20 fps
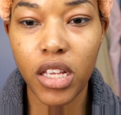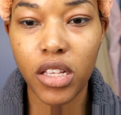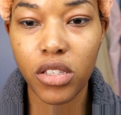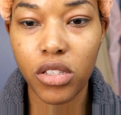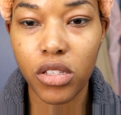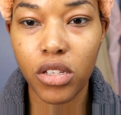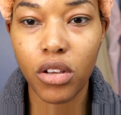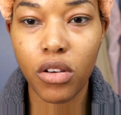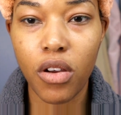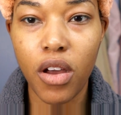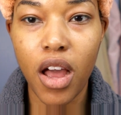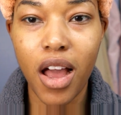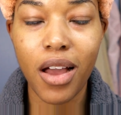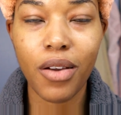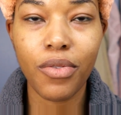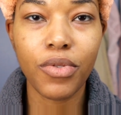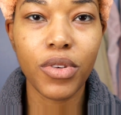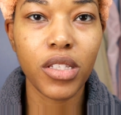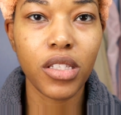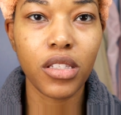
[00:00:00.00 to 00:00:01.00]
And so
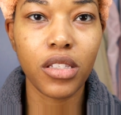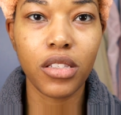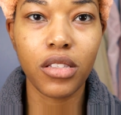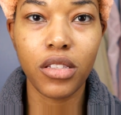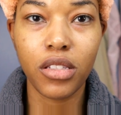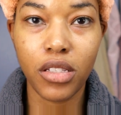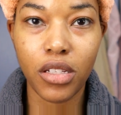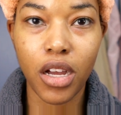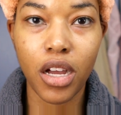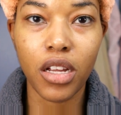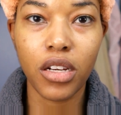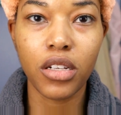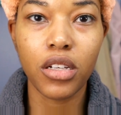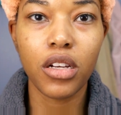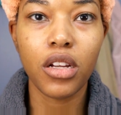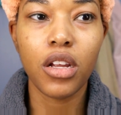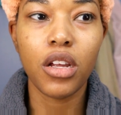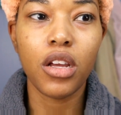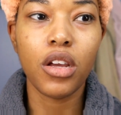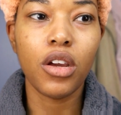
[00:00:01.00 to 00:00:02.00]
I was
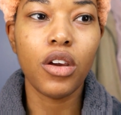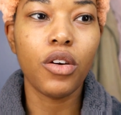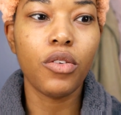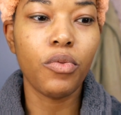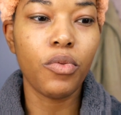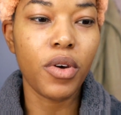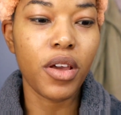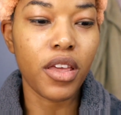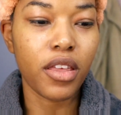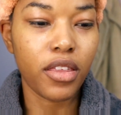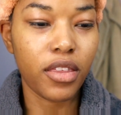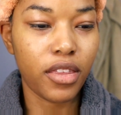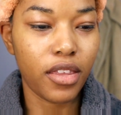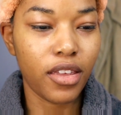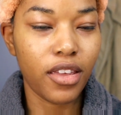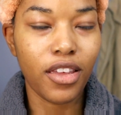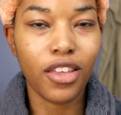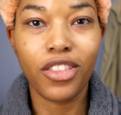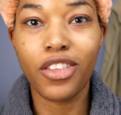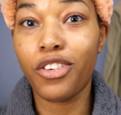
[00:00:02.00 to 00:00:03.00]
done with
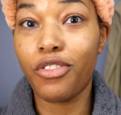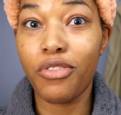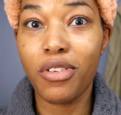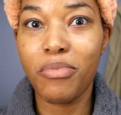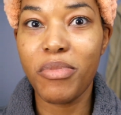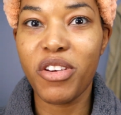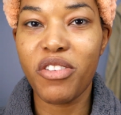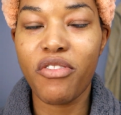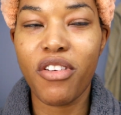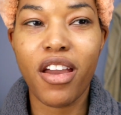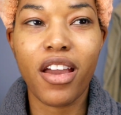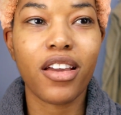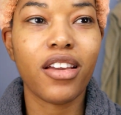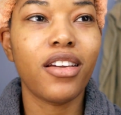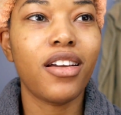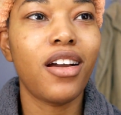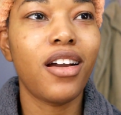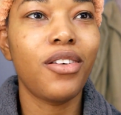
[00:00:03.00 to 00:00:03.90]
the creamy crack.